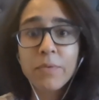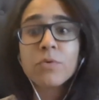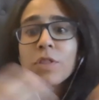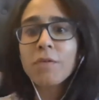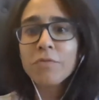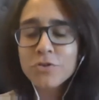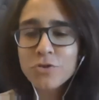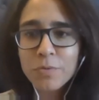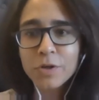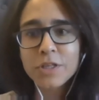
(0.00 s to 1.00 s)
We would love you
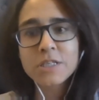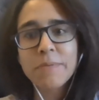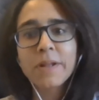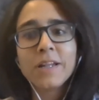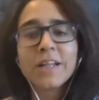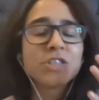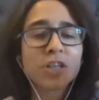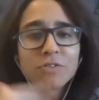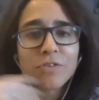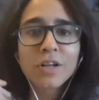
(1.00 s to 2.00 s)
to participate in the
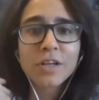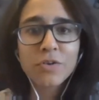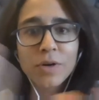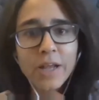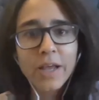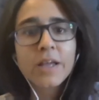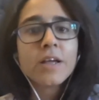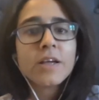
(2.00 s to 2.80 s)
general Q and A.